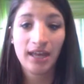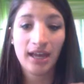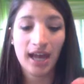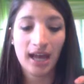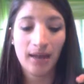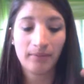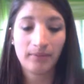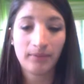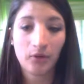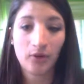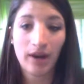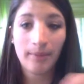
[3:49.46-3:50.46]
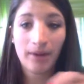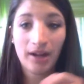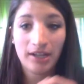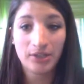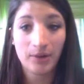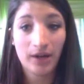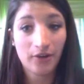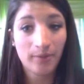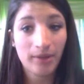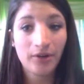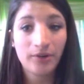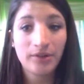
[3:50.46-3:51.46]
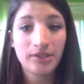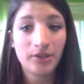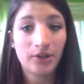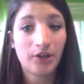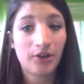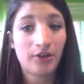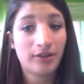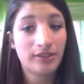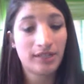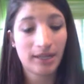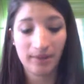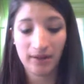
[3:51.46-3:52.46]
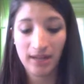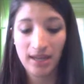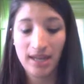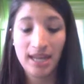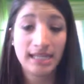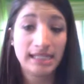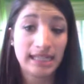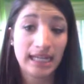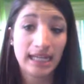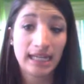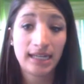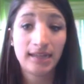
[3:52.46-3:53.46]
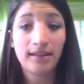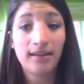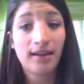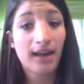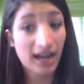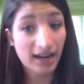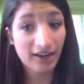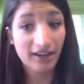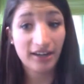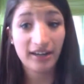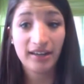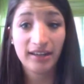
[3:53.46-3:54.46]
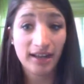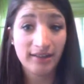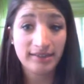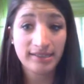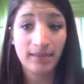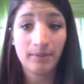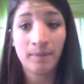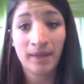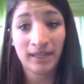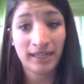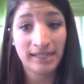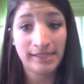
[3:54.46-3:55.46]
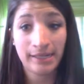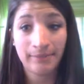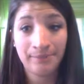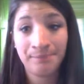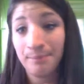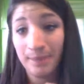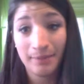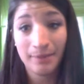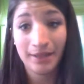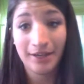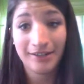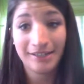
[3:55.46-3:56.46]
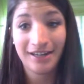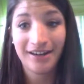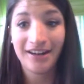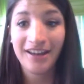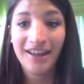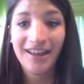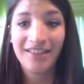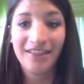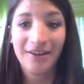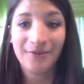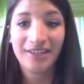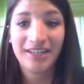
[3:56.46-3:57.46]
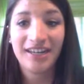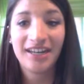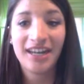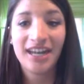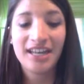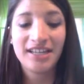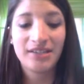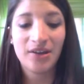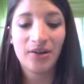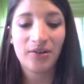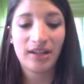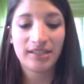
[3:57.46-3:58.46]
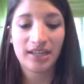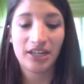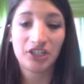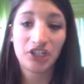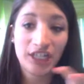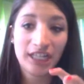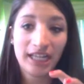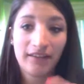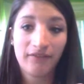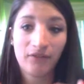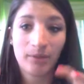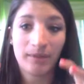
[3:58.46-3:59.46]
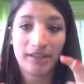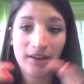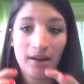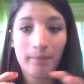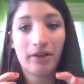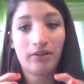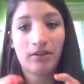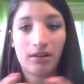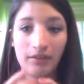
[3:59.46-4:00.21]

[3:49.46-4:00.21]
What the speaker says: of grab onto other minerals. So you're talking about zinc, iron, calcium, magnesium, big players here that we need. So it's going to chelate and form this compound called